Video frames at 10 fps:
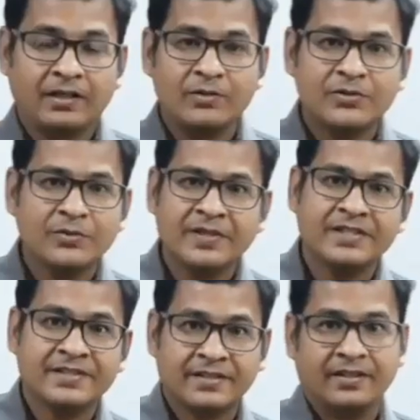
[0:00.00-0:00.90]
Hello
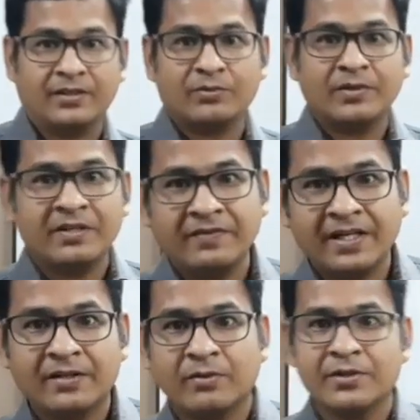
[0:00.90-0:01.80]
students, today we
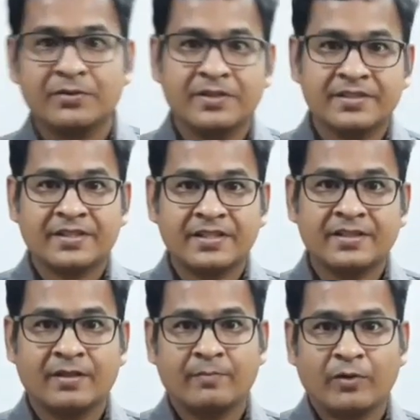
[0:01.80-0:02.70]
are going to discuss
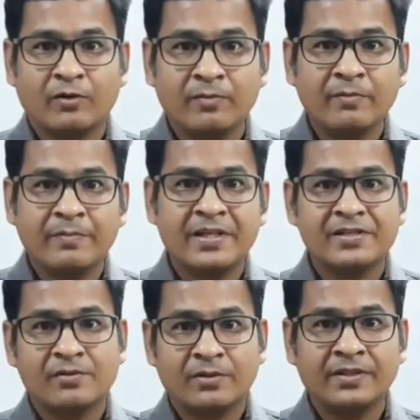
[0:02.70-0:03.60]
problem
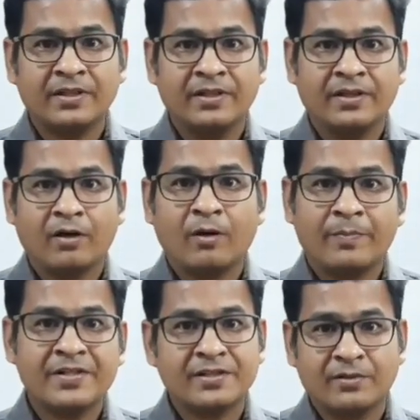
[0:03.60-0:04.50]
based on
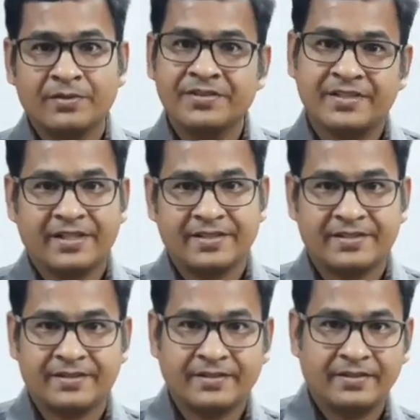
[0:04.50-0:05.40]
operation on sets.